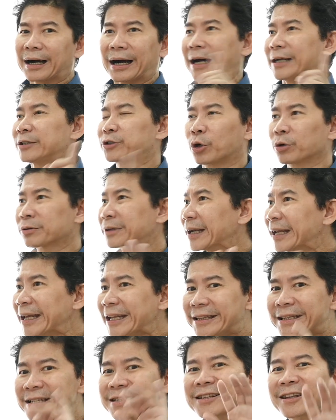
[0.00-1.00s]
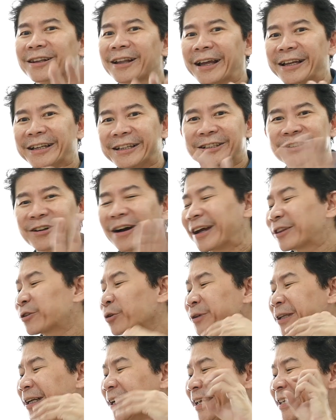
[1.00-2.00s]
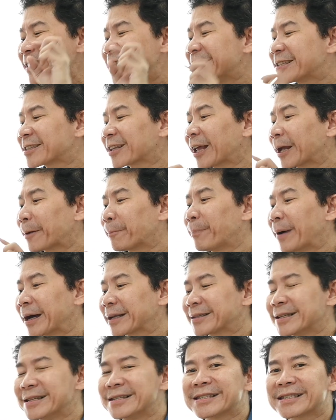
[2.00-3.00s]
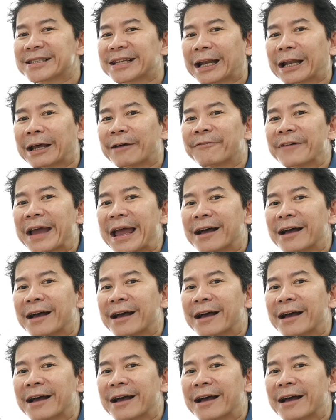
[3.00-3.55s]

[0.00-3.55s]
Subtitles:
I totally dislike buttons that have